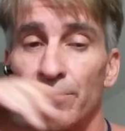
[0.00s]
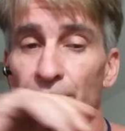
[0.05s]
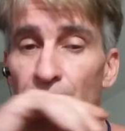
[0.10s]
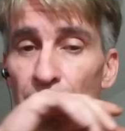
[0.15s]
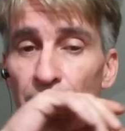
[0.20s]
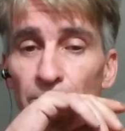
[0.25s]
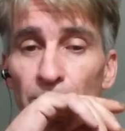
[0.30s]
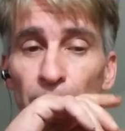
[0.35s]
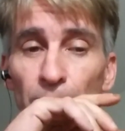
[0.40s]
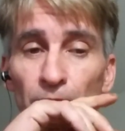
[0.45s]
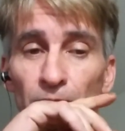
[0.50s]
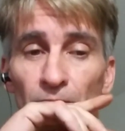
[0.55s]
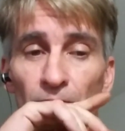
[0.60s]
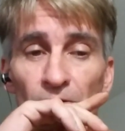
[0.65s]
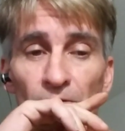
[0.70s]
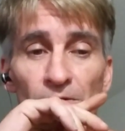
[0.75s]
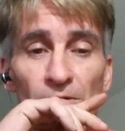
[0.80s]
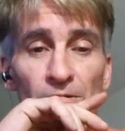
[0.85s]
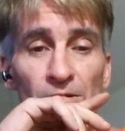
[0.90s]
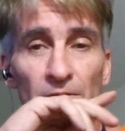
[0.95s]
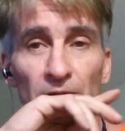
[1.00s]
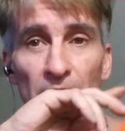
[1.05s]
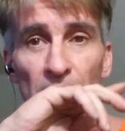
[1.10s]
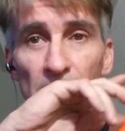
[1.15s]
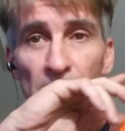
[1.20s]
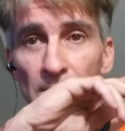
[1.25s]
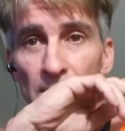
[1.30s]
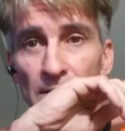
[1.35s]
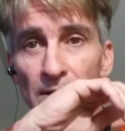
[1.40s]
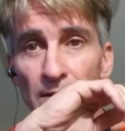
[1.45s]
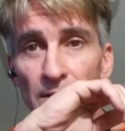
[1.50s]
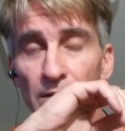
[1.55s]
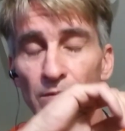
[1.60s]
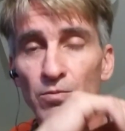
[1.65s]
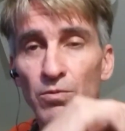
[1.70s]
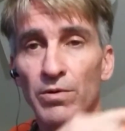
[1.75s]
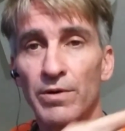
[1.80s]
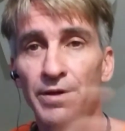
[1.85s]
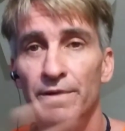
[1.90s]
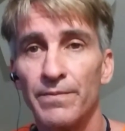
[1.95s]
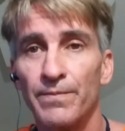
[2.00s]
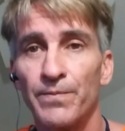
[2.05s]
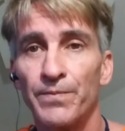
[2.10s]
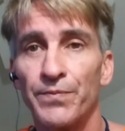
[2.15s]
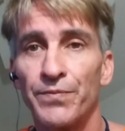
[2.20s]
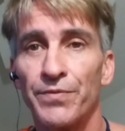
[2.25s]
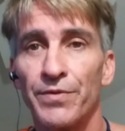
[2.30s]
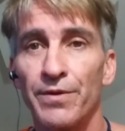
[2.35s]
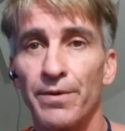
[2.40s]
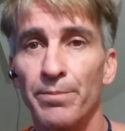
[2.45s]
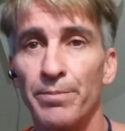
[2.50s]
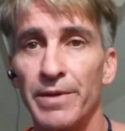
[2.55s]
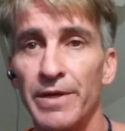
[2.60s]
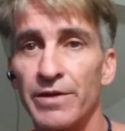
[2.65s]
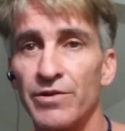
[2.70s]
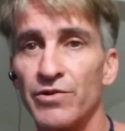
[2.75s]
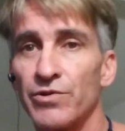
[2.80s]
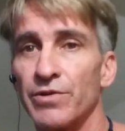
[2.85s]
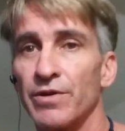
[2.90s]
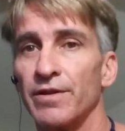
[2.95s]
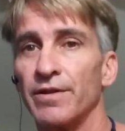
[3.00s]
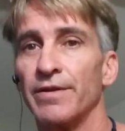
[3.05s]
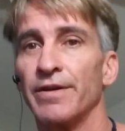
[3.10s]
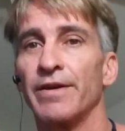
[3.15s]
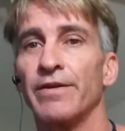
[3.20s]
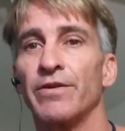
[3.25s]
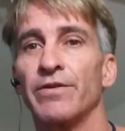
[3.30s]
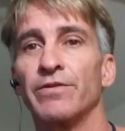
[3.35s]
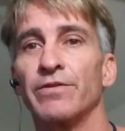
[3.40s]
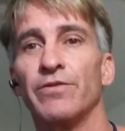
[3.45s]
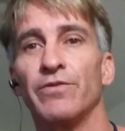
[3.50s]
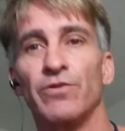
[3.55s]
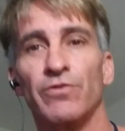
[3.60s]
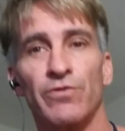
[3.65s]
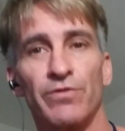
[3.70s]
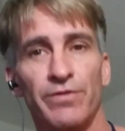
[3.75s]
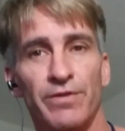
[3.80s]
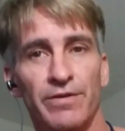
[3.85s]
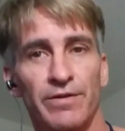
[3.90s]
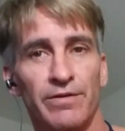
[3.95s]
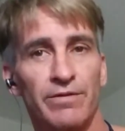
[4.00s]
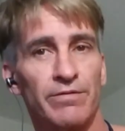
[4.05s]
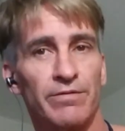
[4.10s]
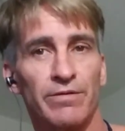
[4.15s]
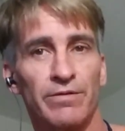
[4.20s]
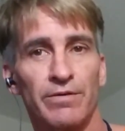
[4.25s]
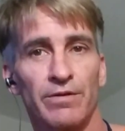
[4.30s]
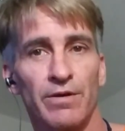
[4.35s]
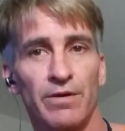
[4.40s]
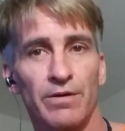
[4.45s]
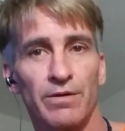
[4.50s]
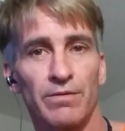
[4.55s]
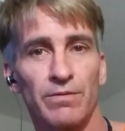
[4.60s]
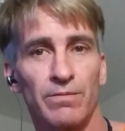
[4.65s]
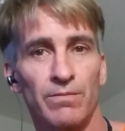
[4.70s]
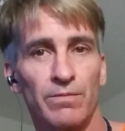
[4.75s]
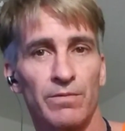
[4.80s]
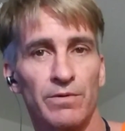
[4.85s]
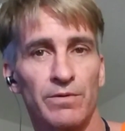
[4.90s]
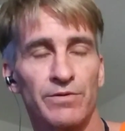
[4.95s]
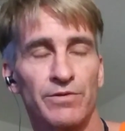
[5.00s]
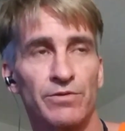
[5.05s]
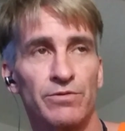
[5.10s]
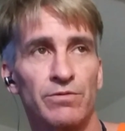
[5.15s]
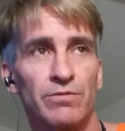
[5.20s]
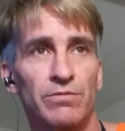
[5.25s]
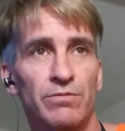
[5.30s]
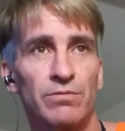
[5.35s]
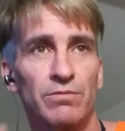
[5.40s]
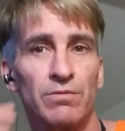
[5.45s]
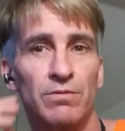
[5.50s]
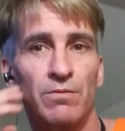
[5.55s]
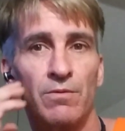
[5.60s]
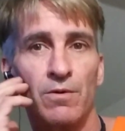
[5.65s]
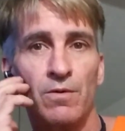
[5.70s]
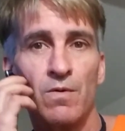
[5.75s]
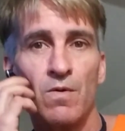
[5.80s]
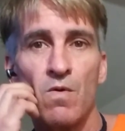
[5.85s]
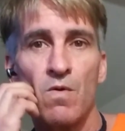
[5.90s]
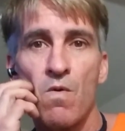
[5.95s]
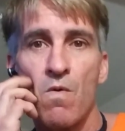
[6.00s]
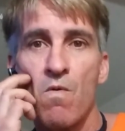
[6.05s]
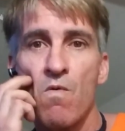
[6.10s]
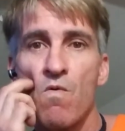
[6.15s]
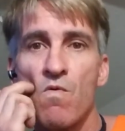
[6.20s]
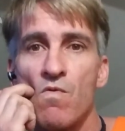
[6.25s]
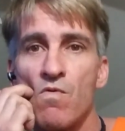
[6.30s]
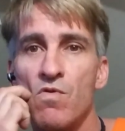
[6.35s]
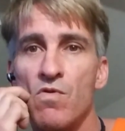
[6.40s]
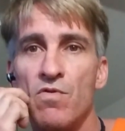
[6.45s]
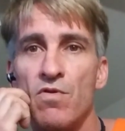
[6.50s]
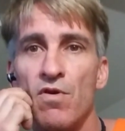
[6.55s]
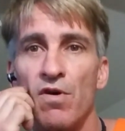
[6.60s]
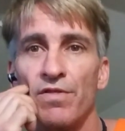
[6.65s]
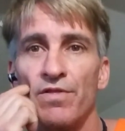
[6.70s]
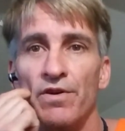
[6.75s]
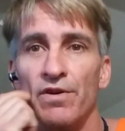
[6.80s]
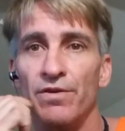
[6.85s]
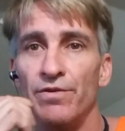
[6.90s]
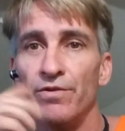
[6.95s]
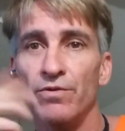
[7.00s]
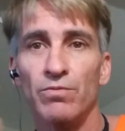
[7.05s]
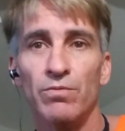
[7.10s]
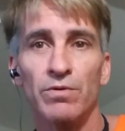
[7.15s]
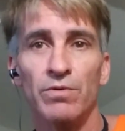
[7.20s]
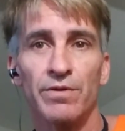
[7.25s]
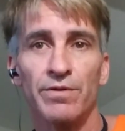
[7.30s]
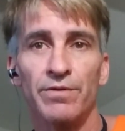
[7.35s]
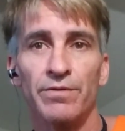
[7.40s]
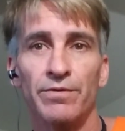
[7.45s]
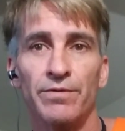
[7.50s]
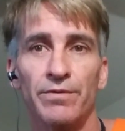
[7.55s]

to what the meek shall inherit the earth is. It's nothing to do with.